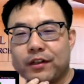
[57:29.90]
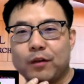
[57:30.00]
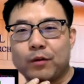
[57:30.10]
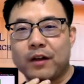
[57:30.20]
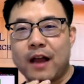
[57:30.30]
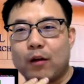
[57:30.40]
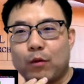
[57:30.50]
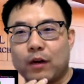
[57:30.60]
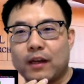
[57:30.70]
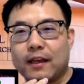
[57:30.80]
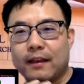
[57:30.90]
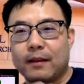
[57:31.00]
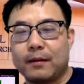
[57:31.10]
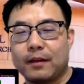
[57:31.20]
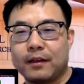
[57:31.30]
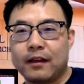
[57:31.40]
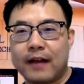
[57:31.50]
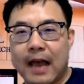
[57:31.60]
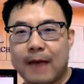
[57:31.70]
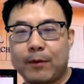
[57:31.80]
you know, we're not working in the in the
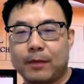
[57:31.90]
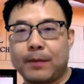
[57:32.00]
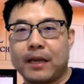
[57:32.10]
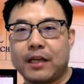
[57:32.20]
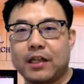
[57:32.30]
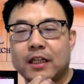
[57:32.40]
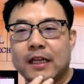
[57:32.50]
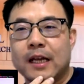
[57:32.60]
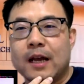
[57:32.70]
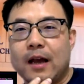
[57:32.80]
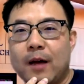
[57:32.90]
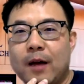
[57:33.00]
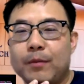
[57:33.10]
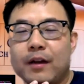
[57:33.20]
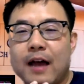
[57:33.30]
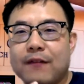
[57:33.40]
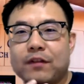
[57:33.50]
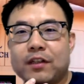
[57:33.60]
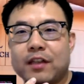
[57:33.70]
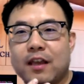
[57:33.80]
lab on the bench, um, but I have
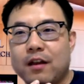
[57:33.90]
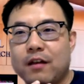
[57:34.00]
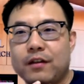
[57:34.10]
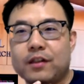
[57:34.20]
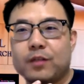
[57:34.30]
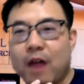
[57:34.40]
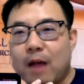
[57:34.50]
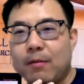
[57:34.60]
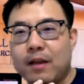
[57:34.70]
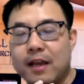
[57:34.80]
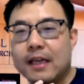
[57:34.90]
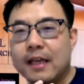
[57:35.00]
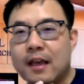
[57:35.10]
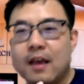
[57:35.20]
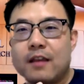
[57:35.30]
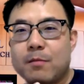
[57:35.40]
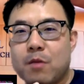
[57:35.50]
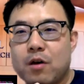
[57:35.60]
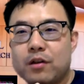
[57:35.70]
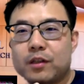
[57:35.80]
to say, you know, this is probably the
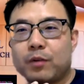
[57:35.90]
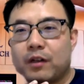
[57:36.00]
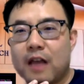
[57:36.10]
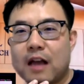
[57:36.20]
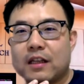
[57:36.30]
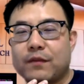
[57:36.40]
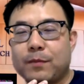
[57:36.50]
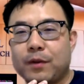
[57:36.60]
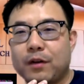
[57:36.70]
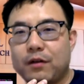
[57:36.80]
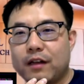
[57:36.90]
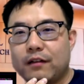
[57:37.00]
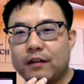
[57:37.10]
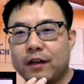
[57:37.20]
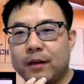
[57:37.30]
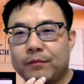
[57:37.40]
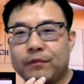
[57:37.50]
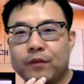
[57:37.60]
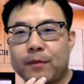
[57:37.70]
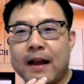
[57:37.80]
most productive period um,
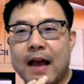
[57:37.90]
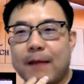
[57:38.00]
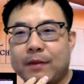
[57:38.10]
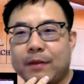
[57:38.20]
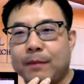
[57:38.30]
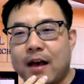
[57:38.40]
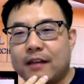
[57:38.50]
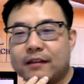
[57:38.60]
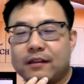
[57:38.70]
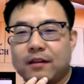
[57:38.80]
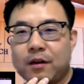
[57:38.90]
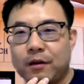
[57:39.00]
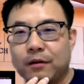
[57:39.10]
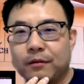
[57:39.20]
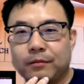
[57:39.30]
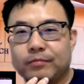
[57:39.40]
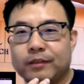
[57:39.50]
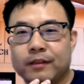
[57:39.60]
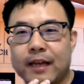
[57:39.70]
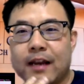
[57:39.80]
for my lab in the past, you know,
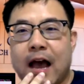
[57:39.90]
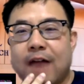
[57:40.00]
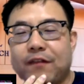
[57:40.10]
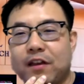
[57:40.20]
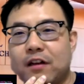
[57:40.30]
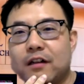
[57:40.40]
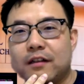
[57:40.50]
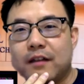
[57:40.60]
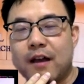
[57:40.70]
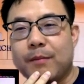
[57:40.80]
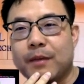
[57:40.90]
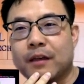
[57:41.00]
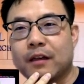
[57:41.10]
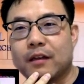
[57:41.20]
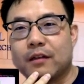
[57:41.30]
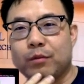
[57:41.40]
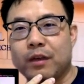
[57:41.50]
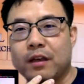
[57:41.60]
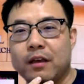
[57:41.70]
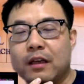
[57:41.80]
you know, eight and a half years, um, because
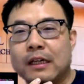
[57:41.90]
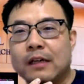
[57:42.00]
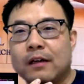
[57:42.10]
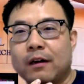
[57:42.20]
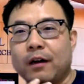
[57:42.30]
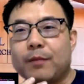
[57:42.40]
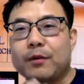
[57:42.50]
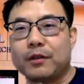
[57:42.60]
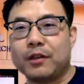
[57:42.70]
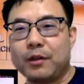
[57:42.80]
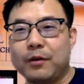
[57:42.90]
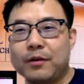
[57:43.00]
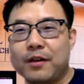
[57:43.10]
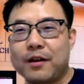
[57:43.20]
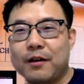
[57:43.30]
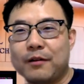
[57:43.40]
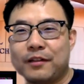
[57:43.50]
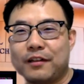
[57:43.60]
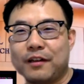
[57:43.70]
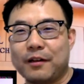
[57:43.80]
we are able to, you know,
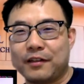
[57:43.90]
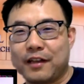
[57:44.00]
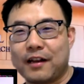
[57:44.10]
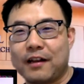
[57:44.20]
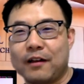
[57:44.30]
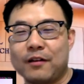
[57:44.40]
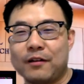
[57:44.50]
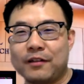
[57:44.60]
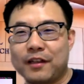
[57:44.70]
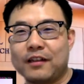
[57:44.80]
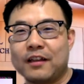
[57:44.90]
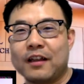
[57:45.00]
you know, sit, at the, you know, sit,